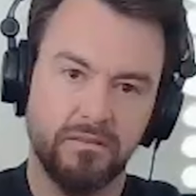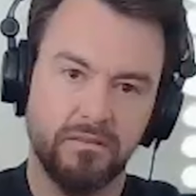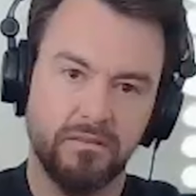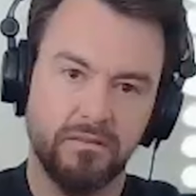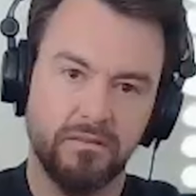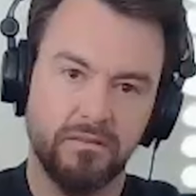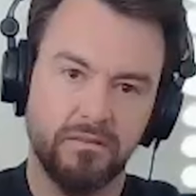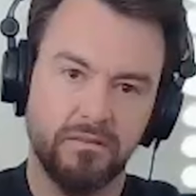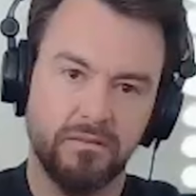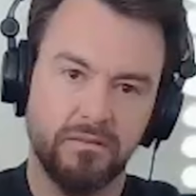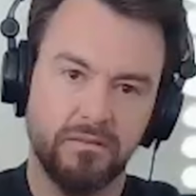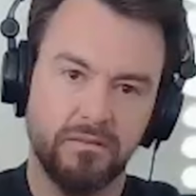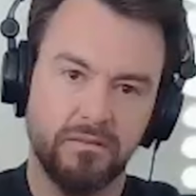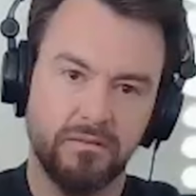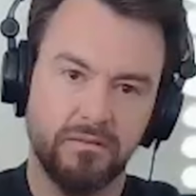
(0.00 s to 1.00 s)

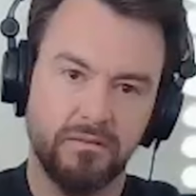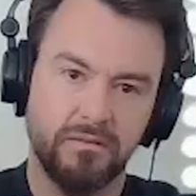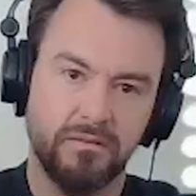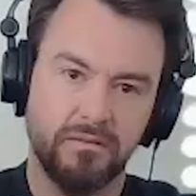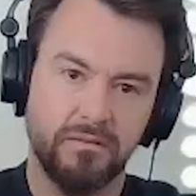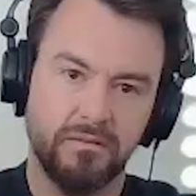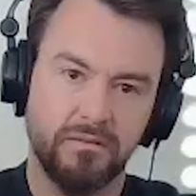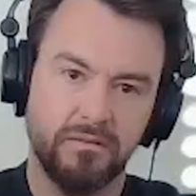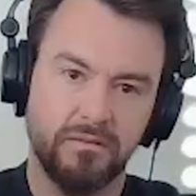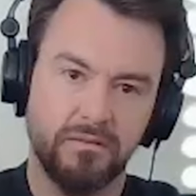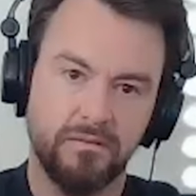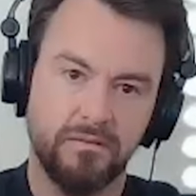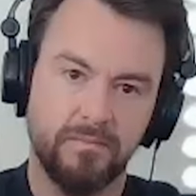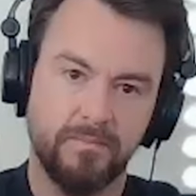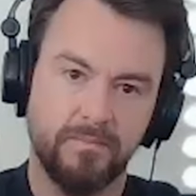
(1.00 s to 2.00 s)

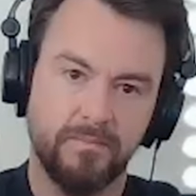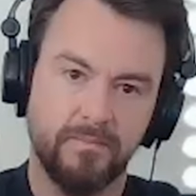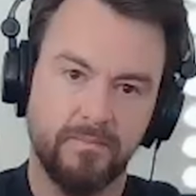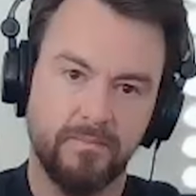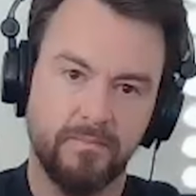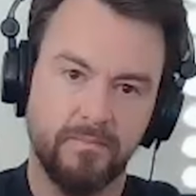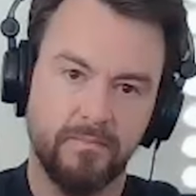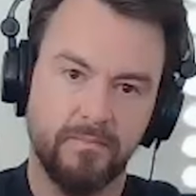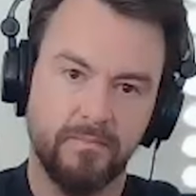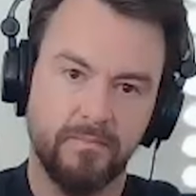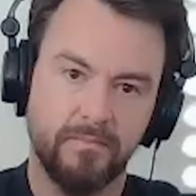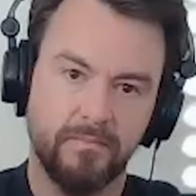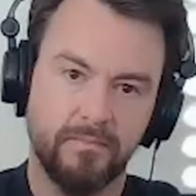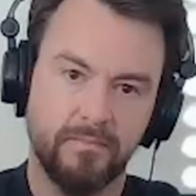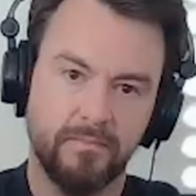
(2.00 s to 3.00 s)

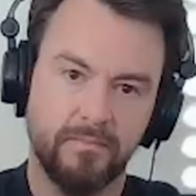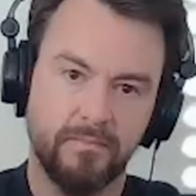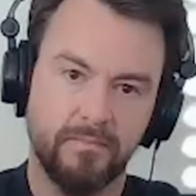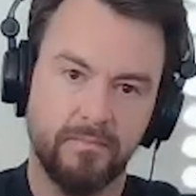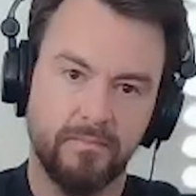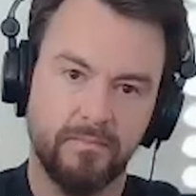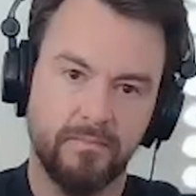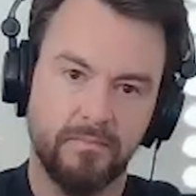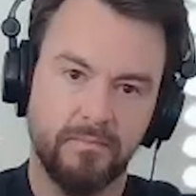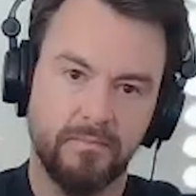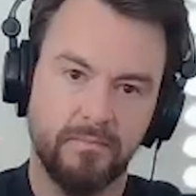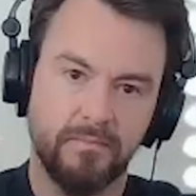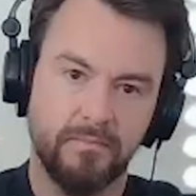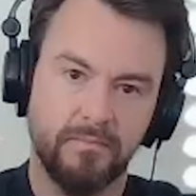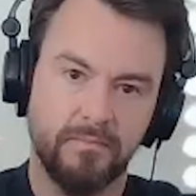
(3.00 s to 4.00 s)

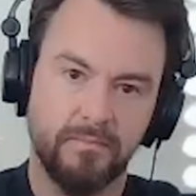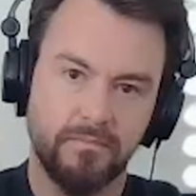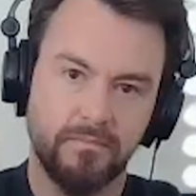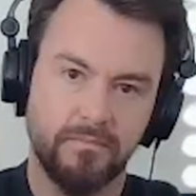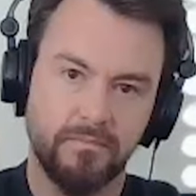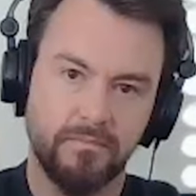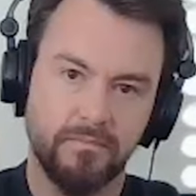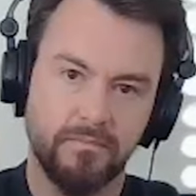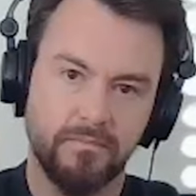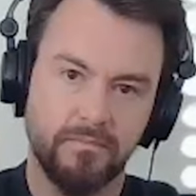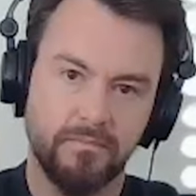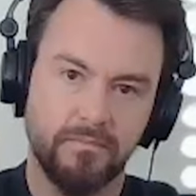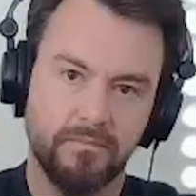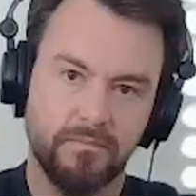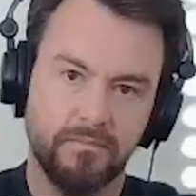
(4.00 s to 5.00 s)

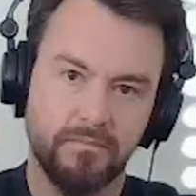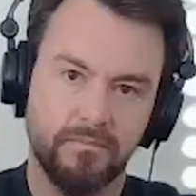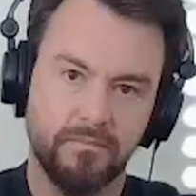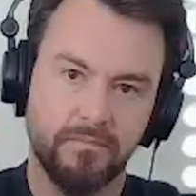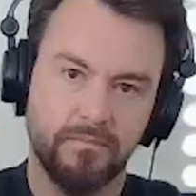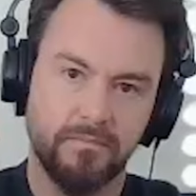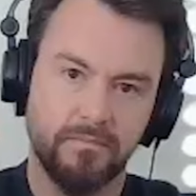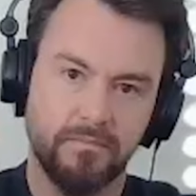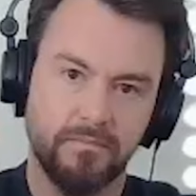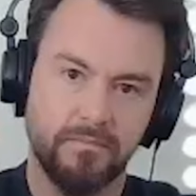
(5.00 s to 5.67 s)
This person isn't speaking.